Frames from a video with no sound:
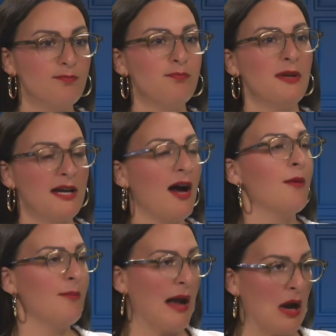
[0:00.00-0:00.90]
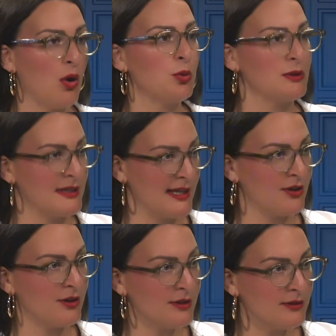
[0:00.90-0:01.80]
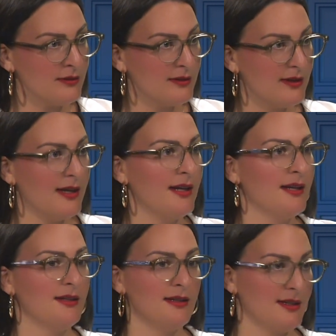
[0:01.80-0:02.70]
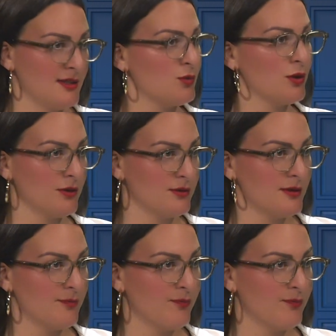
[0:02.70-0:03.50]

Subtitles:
become my own leader in this world.